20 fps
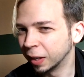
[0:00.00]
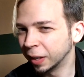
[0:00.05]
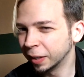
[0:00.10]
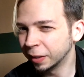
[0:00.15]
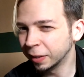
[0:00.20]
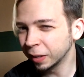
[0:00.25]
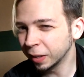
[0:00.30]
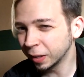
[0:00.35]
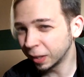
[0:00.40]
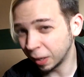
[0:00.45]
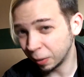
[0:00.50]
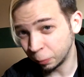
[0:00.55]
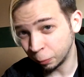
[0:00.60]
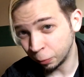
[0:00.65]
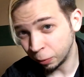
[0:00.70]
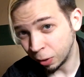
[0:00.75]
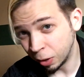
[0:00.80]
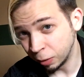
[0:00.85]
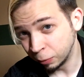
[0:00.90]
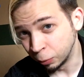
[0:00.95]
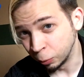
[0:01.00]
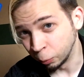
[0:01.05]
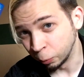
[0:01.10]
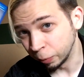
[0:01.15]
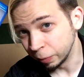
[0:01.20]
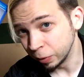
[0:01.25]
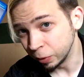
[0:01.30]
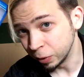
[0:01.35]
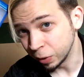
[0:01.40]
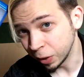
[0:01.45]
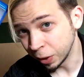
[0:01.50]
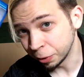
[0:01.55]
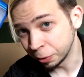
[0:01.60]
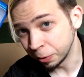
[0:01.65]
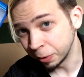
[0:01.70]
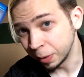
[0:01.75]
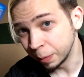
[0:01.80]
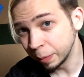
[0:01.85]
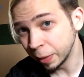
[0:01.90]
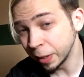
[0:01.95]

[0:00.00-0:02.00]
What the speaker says: I think it got awful reviews, actually.